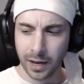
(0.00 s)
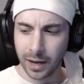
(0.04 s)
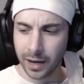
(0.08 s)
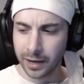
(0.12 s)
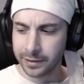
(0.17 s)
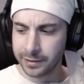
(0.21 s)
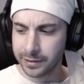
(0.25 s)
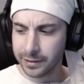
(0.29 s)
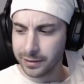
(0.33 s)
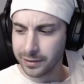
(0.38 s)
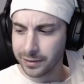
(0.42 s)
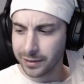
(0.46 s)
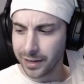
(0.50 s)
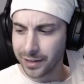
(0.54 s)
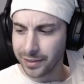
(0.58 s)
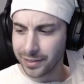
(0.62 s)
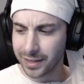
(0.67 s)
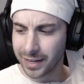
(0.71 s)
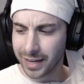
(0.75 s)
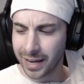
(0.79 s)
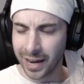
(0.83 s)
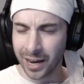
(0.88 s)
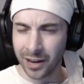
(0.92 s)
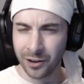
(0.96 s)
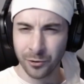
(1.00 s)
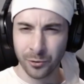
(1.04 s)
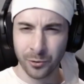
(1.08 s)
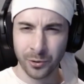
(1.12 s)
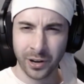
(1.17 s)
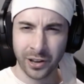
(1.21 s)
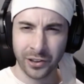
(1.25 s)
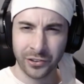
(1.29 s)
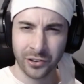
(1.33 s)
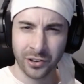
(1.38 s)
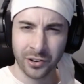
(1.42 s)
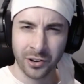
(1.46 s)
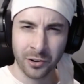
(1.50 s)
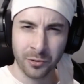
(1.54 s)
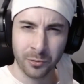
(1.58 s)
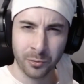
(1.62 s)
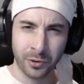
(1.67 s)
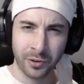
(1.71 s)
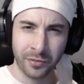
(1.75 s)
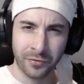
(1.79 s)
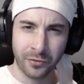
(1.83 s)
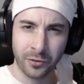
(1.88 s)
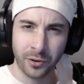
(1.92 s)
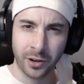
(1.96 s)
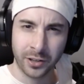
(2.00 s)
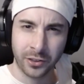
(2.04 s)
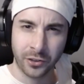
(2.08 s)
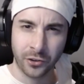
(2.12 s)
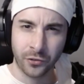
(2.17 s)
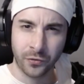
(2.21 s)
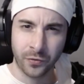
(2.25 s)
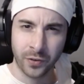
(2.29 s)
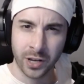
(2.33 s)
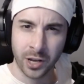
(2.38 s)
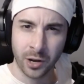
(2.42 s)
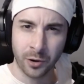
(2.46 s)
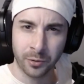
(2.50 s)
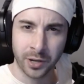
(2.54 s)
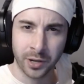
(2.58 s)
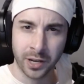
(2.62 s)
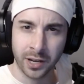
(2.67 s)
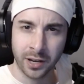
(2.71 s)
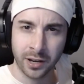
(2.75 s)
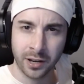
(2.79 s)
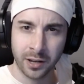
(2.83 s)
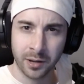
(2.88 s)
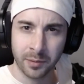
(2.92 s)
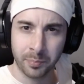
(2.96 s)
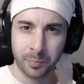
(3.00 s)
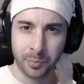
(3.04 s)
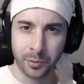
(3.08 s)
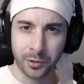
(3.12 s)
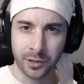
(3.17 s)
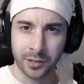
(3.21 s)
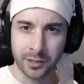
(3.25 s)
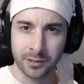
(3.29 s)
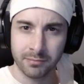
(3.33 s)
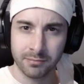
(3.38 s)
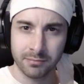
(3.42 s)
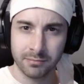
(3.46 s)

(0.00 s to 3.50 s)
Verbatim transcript: I didn't like the candle because I didn't really feel like this video needed it, but